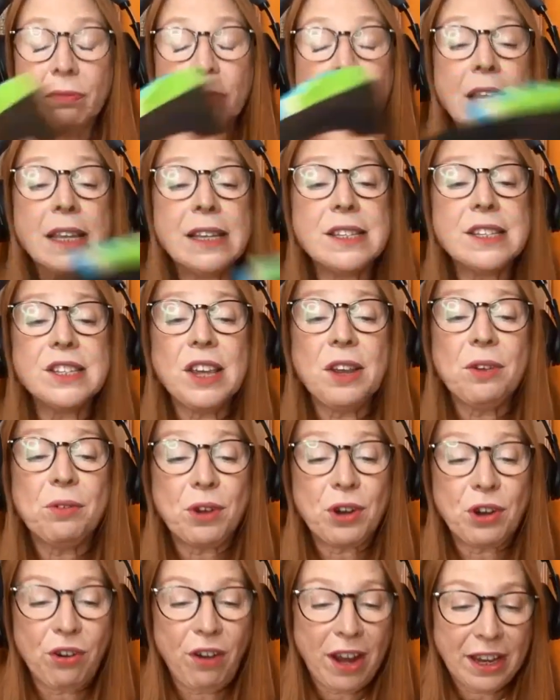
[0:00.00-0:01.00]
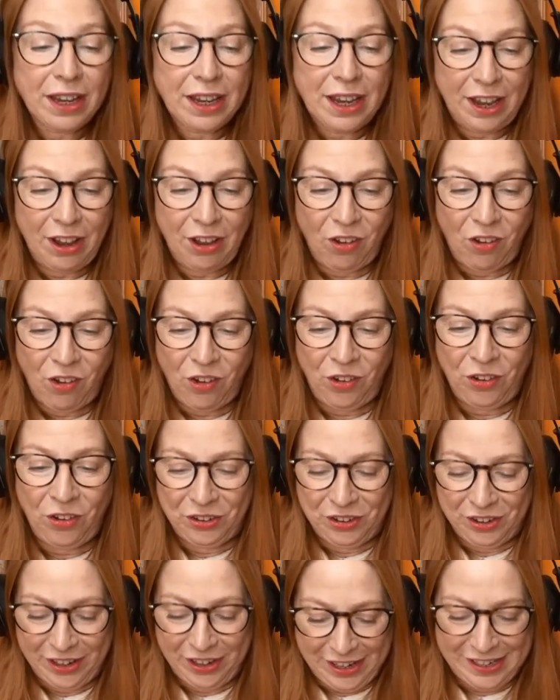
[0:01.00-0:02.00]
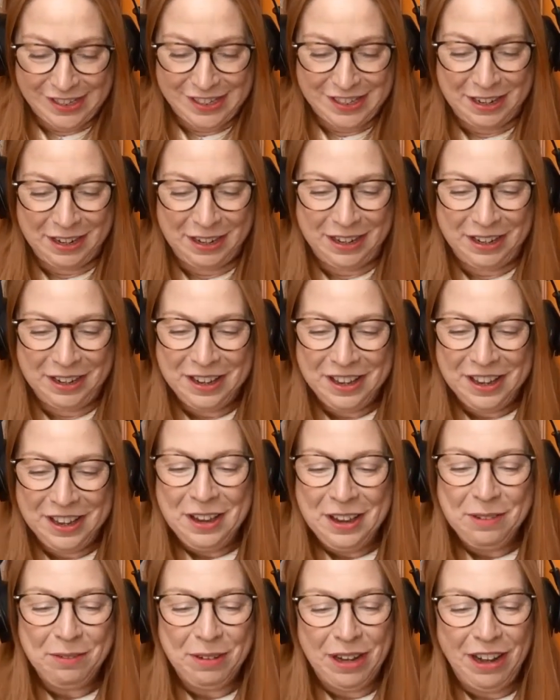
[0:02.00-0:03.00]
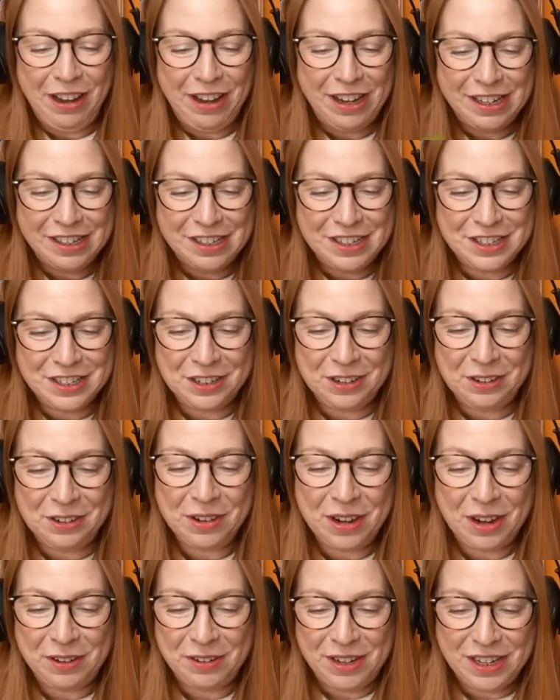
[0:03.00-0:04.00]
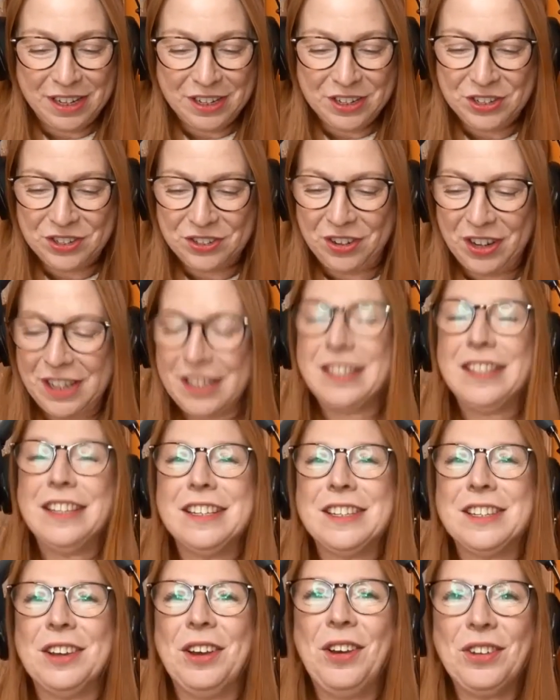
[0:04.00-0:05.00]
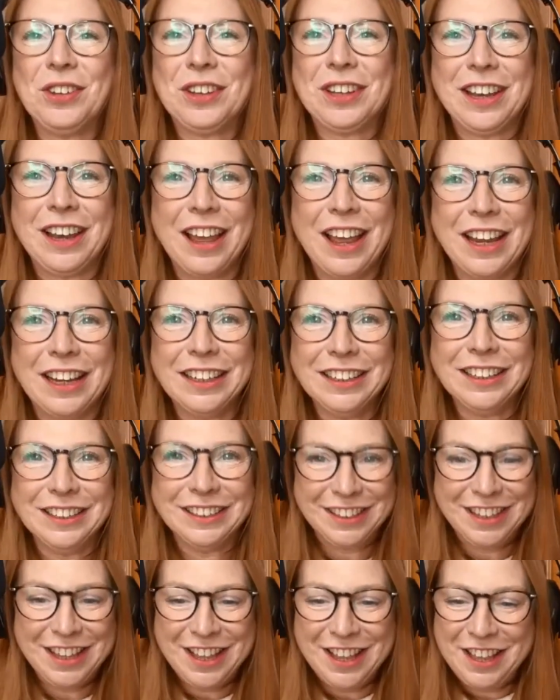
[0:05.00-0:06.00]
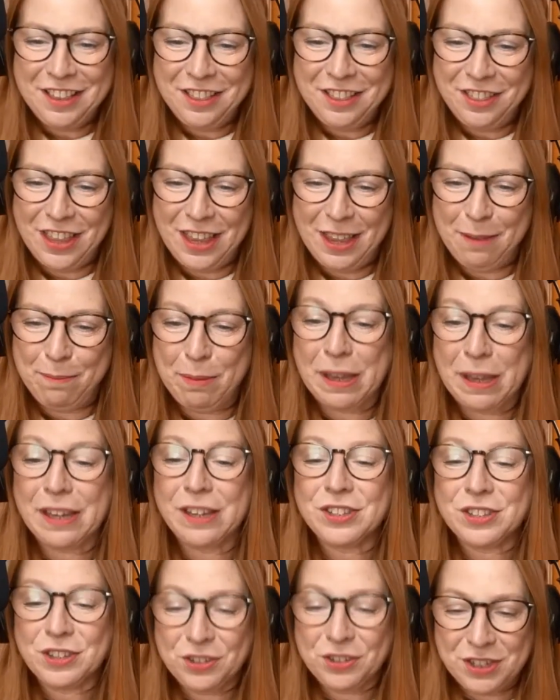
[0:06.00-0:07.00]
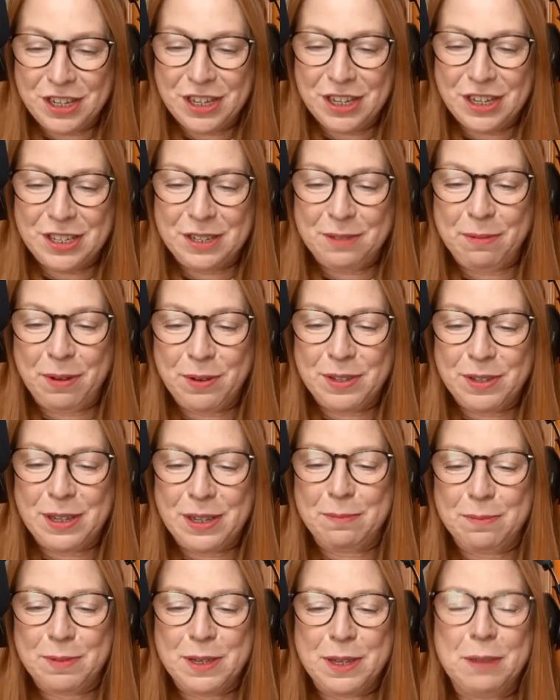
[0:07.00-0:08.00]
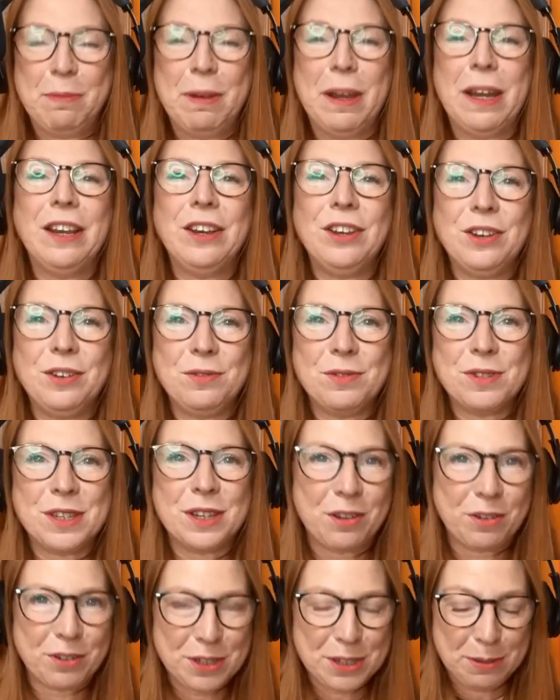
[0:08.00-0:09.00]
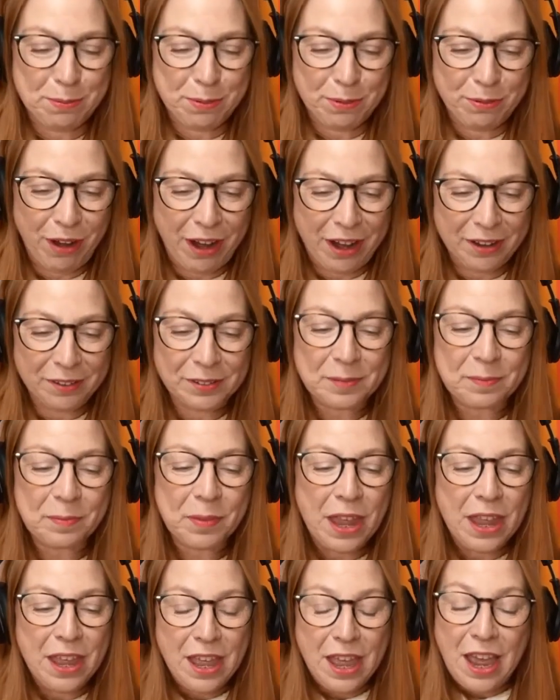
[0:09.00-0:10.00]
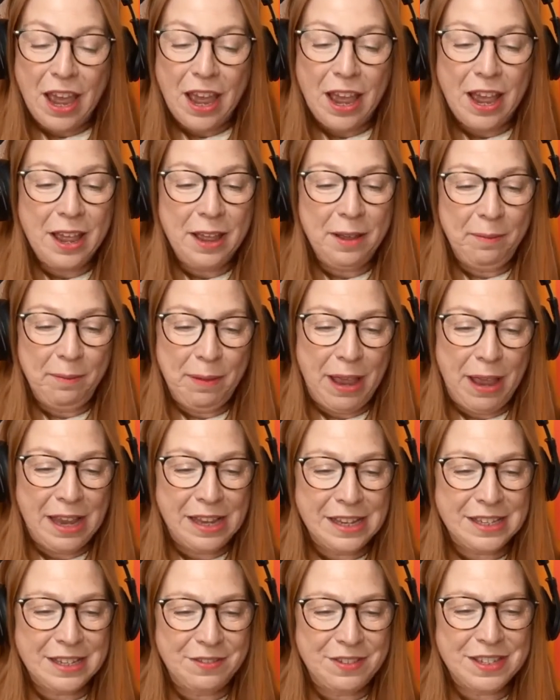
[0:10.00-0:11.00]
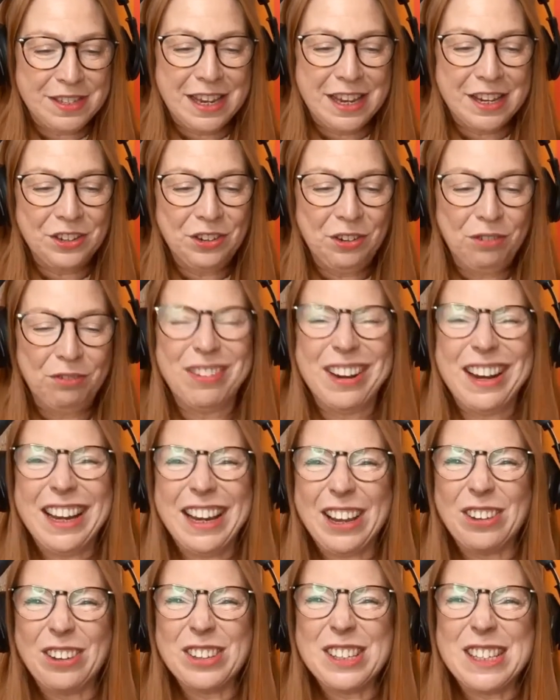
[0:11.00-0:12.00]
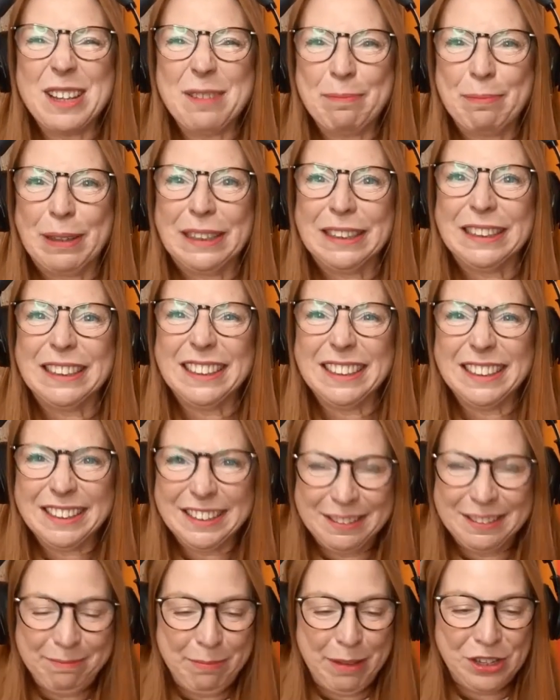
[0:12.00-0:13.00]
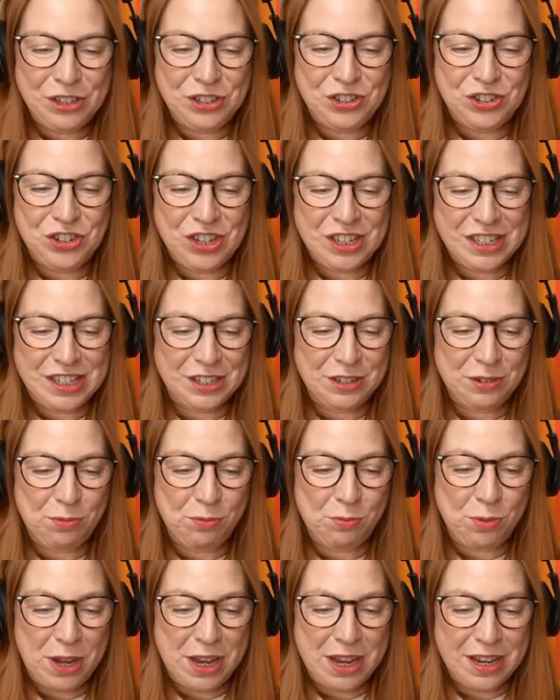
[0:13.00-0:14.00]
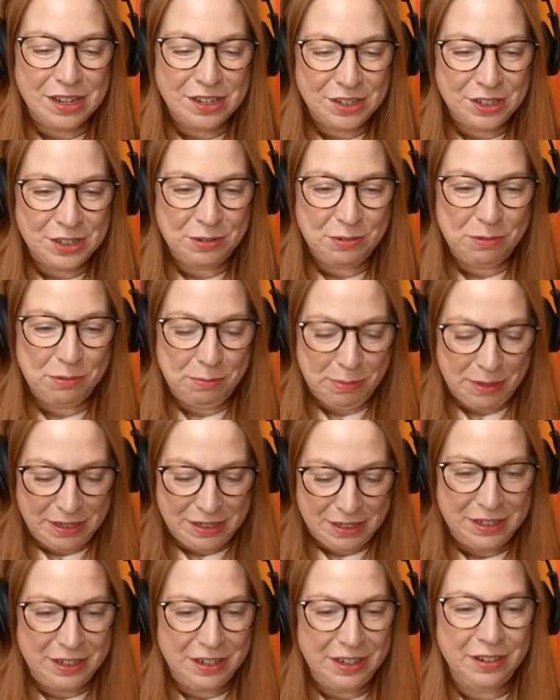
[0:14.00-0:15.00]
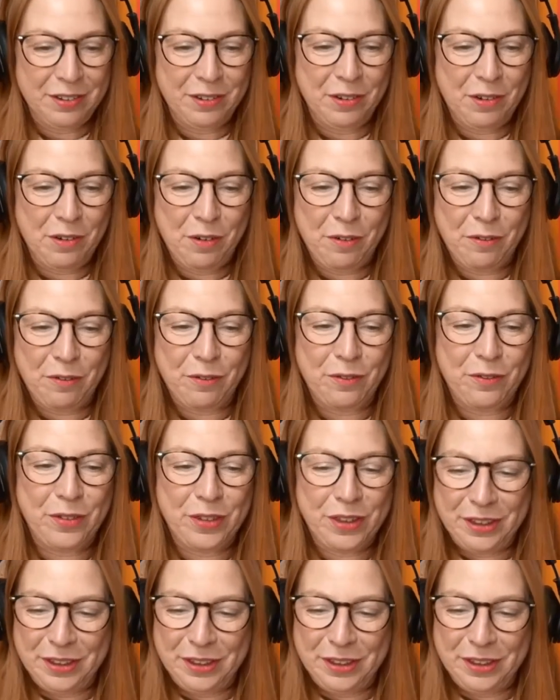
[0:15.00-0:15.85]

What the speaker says: So cracking on, as we like to do, going straight into Hotline, the biggest, hottest, most up-to-the-minute news and gossip around. As I've said, not really gossip, but just a weird assortment of